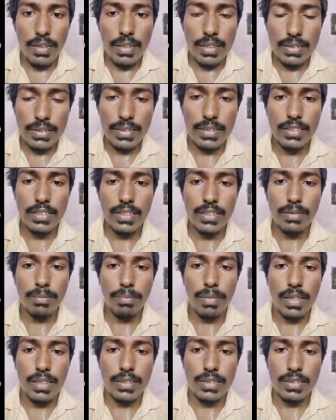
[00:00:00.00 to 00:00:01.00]
this is a
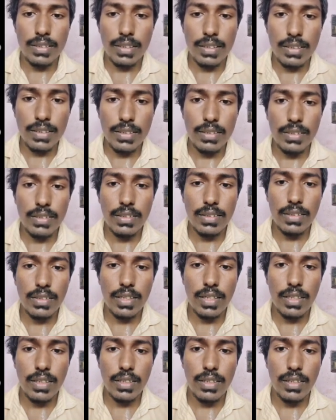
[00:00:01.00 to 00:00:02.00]
person
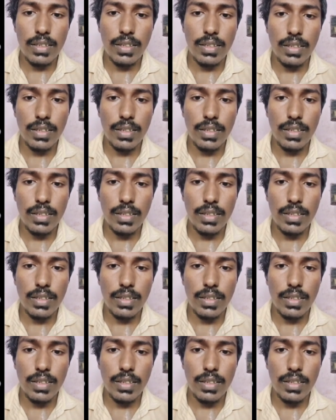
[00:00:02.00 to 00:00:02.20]
that